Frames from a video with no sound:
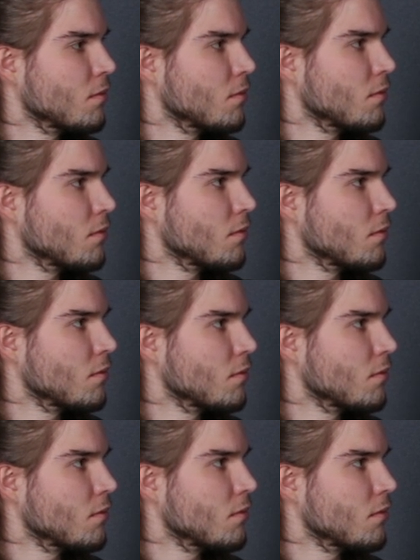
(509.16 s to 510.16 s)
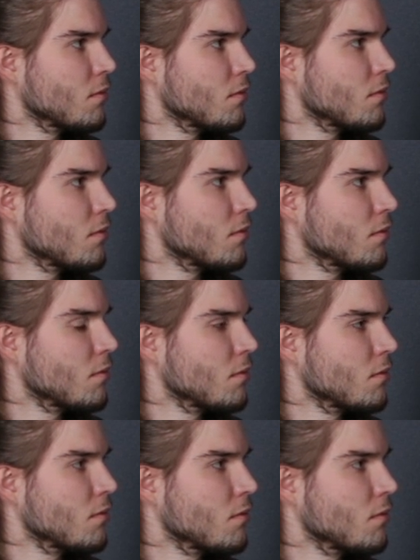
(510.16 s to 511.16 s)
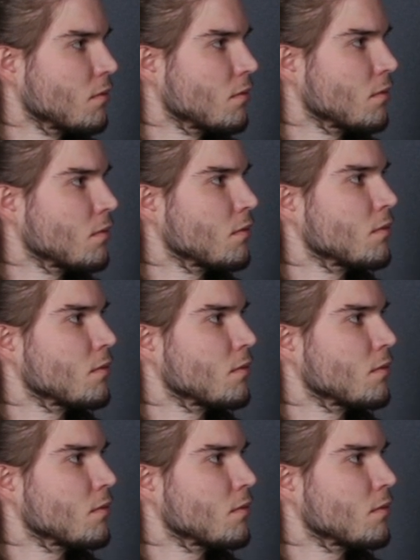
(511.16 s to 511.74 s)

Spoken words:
(silent)